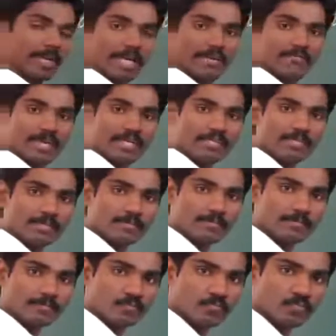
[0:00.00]
I right, friends?
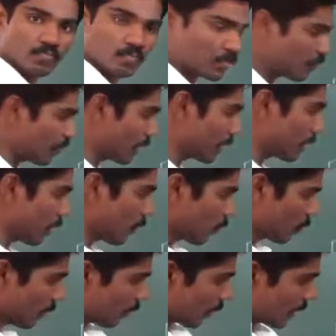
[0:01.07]
Fine. Now
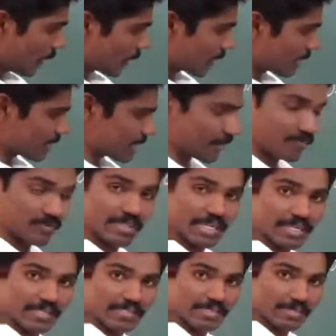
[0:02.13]
only one letter is left, that
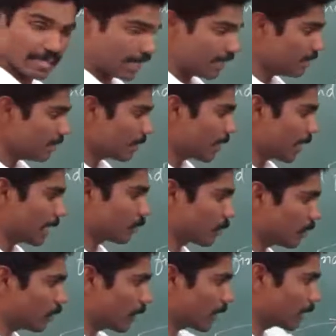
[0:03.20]
is N, and
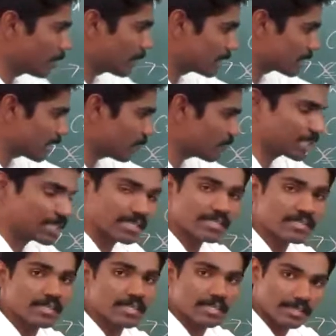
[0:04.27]
only one number is left, that
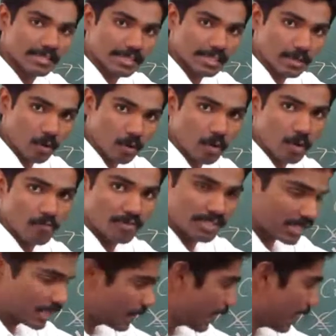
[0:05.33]
is 0, which
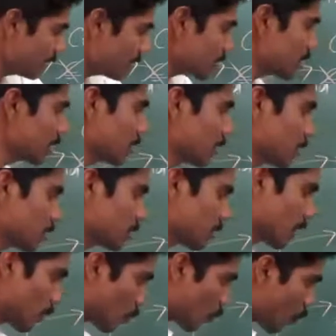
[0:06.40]
indicates
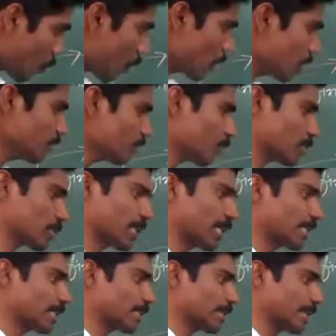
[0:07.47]
the code for the
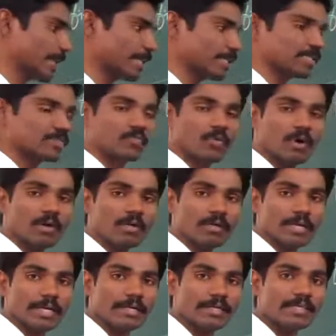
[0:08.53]
letter N is
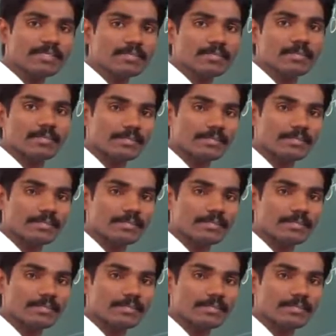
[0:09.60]
what? It is